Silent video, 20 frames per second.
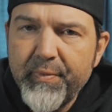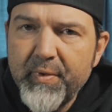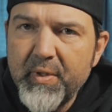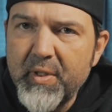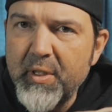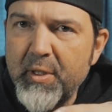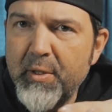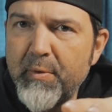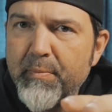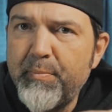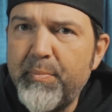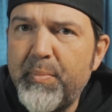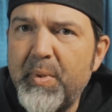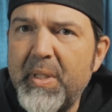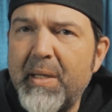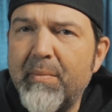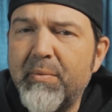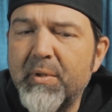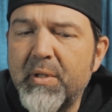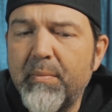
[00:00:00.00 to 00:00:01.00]
to
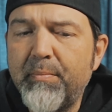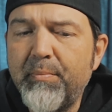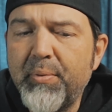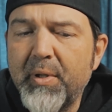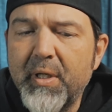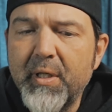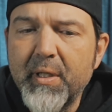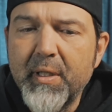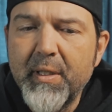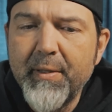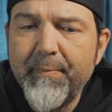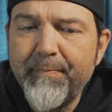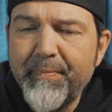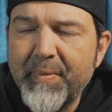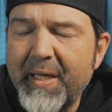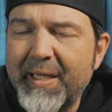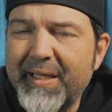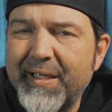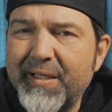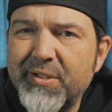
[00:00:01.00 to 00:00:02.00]
be able to plug
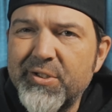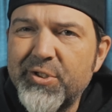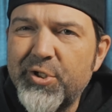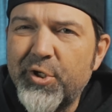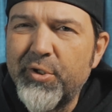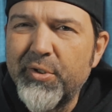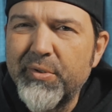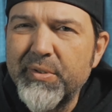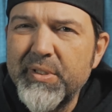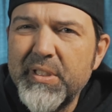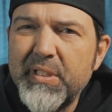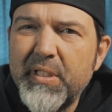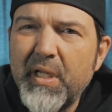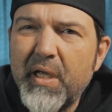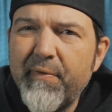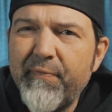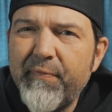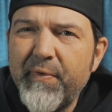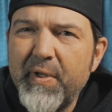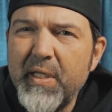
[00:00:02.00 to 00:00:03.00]
like external
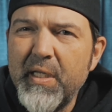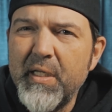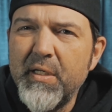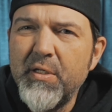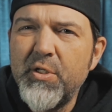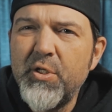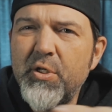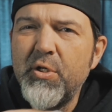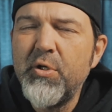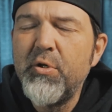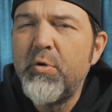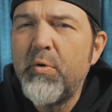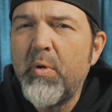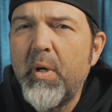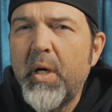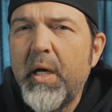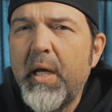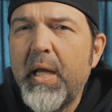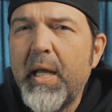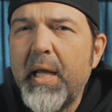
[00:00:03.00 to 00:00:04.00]
stuff into
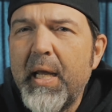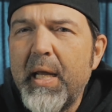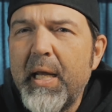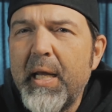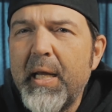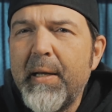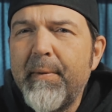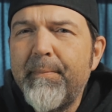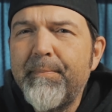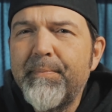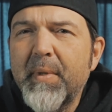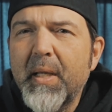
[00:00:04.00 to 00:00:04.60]
a